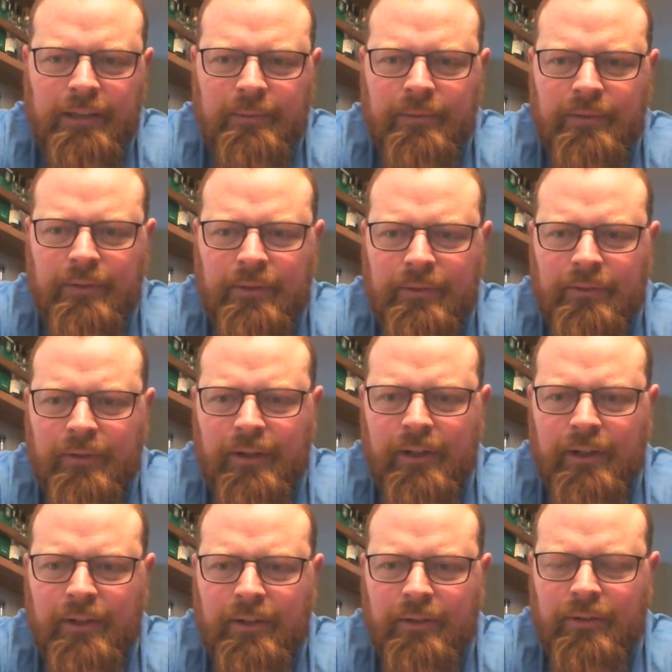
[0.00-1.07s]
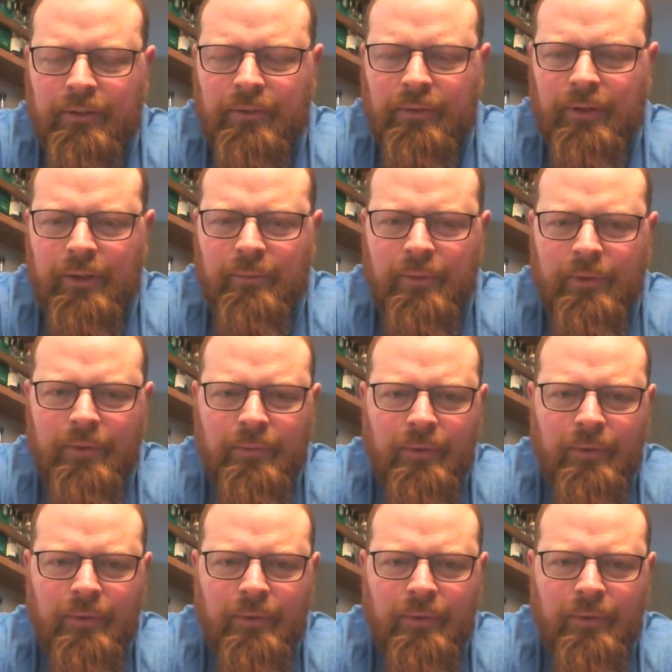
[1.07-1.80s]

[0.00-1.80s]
I'm still toying with